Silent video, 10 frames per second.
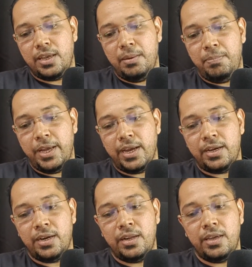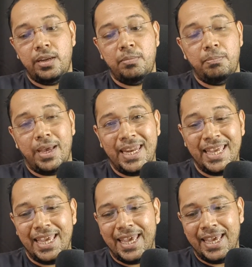implicated in
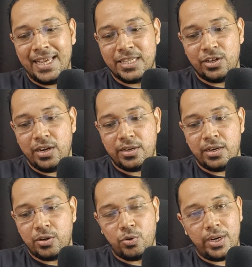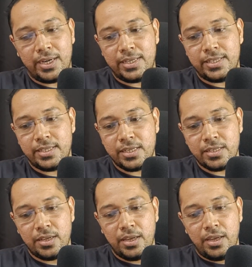many age-related chronic diseases,